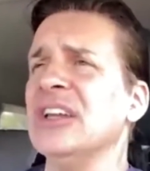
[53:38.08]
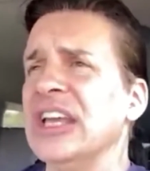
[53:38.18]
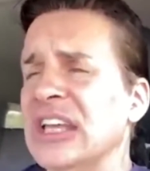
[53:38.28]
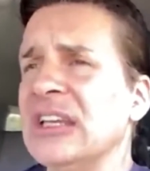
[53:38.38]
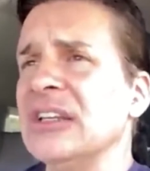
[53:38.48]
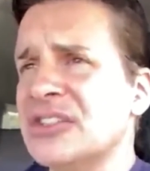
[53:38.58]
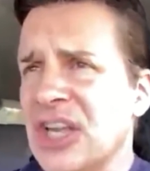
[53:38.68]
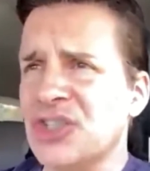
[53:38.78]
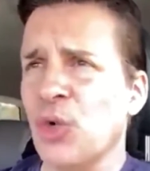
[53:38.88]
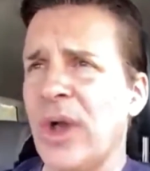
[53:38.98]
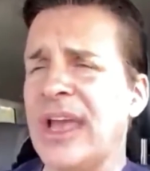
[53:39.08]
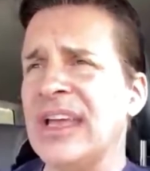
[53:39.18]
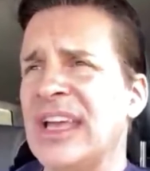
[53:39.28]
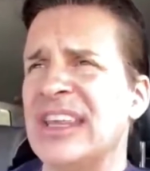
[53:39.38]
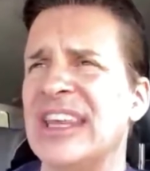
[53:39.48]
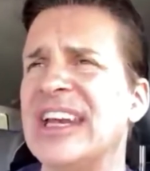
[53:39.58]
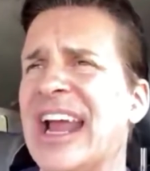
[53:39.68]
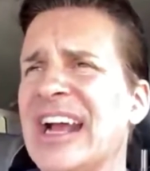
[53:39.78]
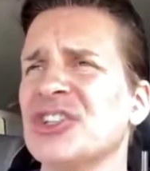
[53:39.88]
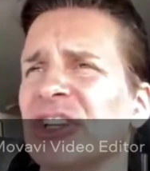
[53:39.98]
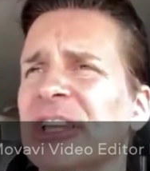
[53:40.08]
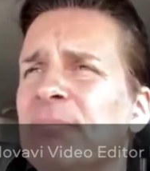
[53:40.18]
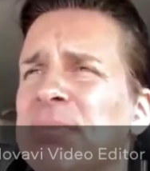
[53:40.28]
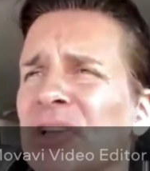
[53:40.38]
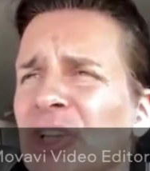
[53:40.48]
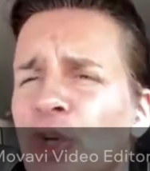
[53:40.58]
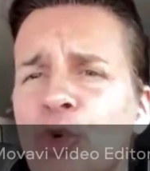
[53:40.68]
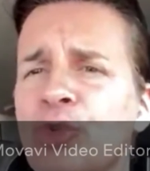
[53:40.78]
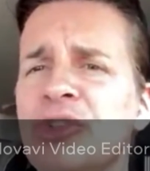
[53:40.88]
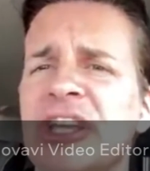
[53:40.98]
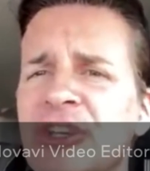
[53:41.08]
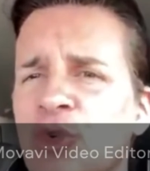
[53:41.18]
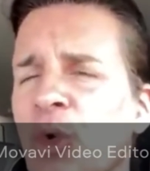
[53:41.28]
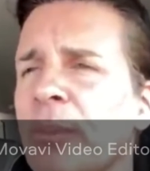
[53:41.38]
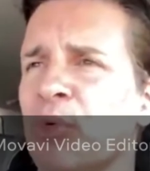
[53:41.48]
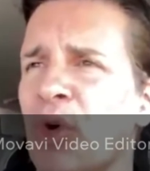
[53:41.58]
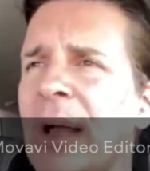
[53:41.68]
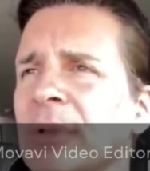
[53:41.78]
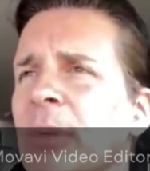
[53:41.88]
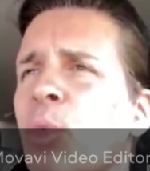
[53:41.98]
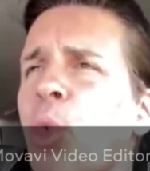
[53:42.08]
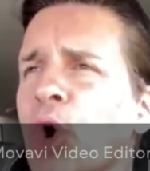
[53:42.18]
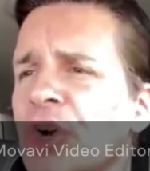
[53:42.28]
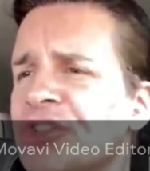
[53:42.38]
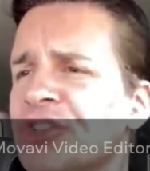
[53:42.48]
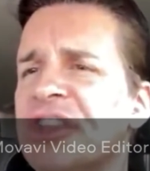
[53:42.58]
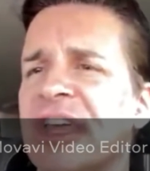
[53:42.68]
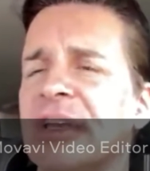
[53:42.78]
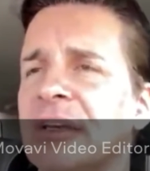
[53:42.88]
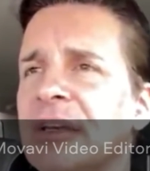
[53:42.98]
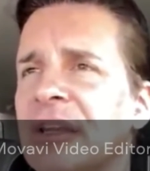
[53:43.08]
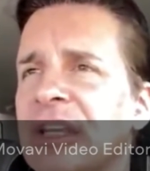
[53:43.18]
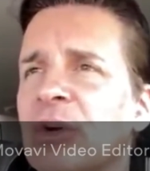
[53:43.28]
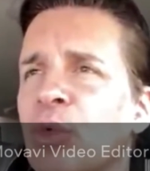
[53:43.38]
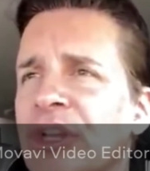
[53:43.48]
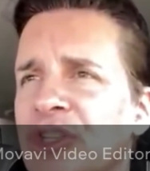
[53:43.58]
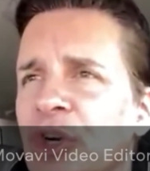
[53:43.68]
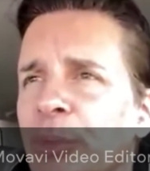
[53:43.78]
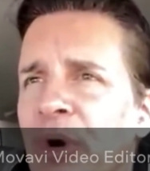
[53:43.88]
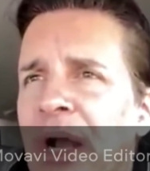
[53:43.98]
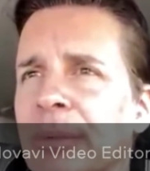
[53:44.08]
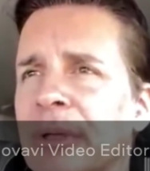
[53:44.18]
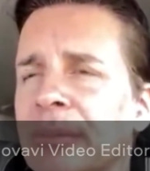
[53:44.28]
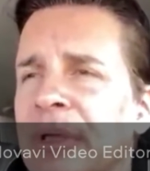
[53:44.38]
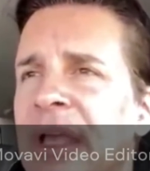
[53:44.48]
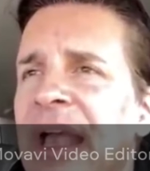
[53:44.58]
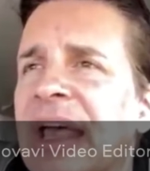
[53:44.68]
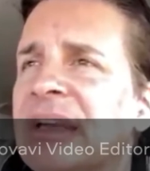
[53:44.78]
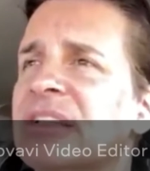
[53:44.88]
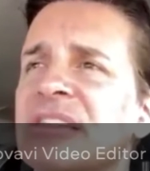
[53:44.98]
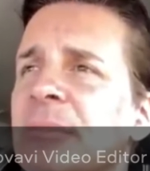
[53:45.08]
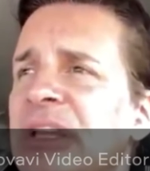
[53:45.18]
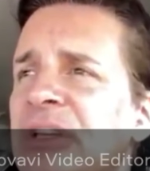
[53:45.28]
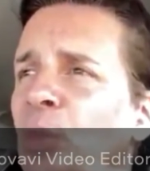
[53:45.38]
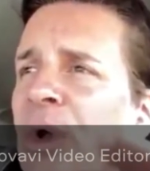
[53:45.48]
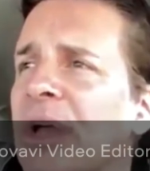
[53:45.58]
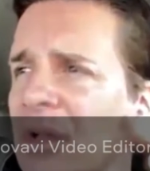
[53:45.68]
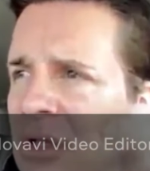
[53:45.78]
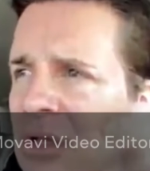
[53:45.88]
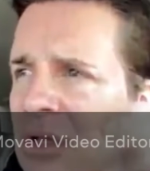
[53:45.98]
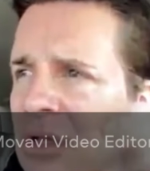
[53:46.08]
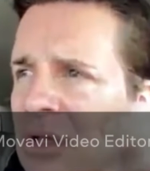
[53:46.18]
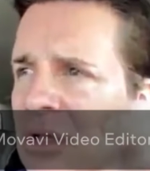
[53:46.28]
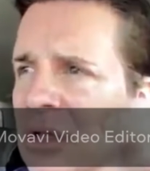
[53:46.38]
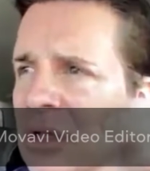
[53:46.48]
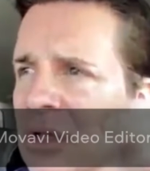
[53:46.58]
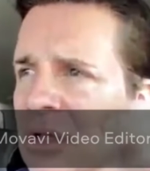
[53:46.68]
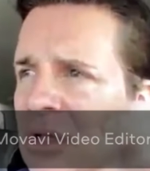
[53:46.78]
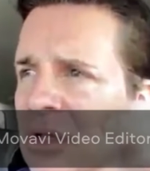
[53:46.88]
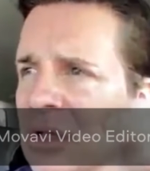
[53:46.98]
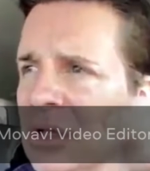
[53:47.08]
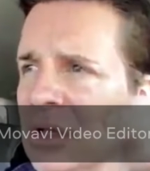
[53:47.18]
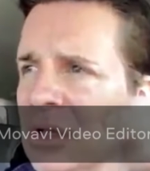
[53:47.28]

in such a way that it actually ballooned into a problem worse than the original problem. And it doesn't mean it will, but you have to be